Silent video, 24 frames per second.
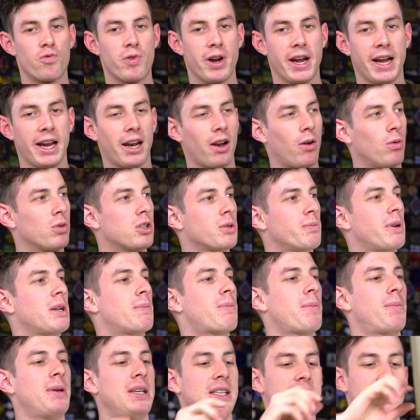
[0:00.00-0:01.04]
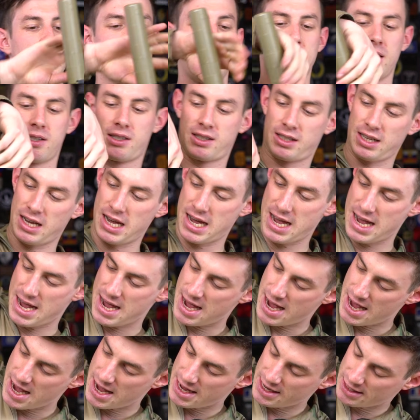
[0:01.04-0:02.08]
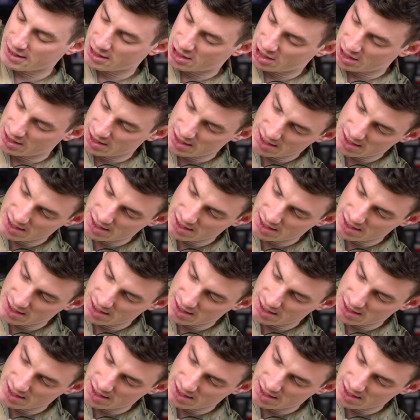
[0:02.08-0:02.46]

rail, also made by PTS, and